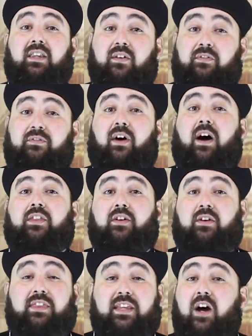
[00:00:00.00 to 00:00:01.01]
the
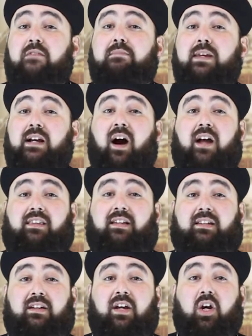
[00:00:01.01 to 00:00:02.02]
Father, the unbegotten,
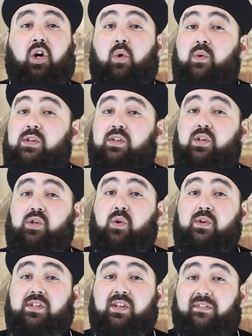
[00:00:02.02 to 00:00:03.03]
who is the
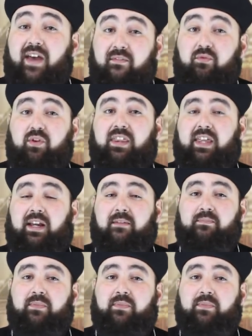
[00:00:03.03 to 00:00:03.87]
source of everything.